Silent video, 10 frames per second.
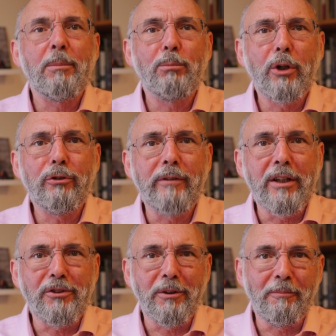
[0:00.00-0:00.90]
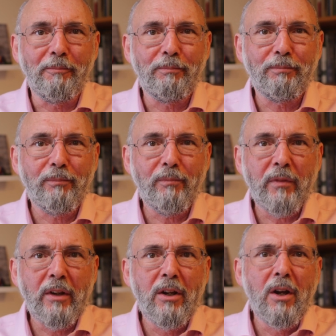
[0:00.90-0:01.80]
Preservation.
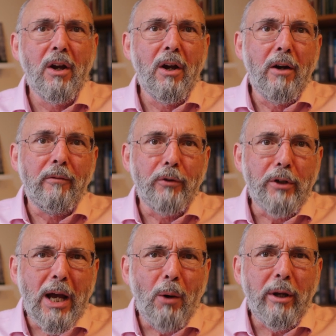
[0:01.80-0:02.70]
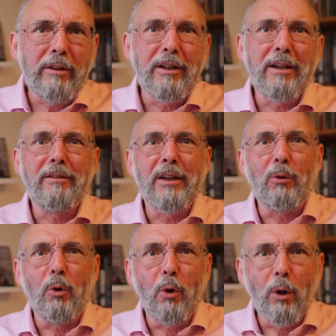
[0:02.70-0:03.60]
For now, I think
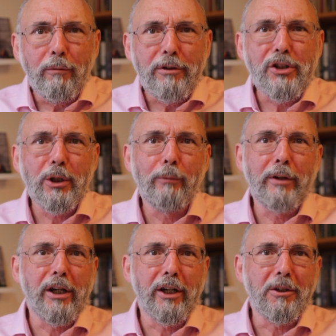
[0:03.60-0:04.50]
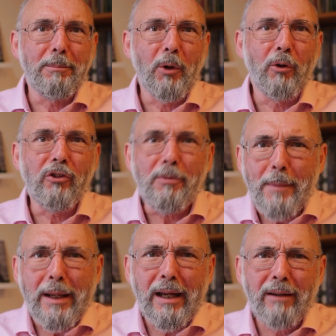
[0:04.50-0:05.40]
that off-the-shelf AI components
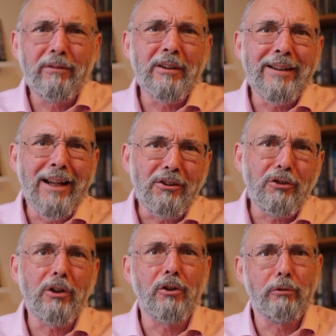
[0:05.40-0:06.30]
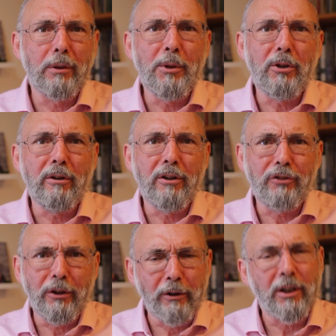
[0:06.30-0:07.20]
may have less to contribute to
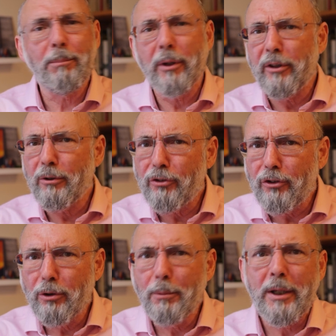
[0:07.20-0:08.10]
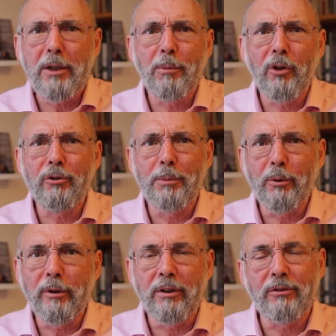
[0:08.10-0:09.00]
this area, but there's still many
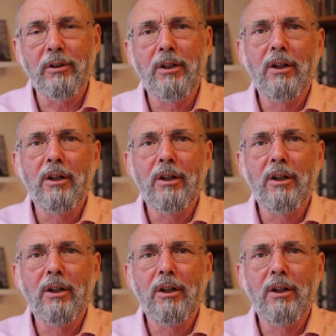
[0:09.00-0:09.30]
possibilities.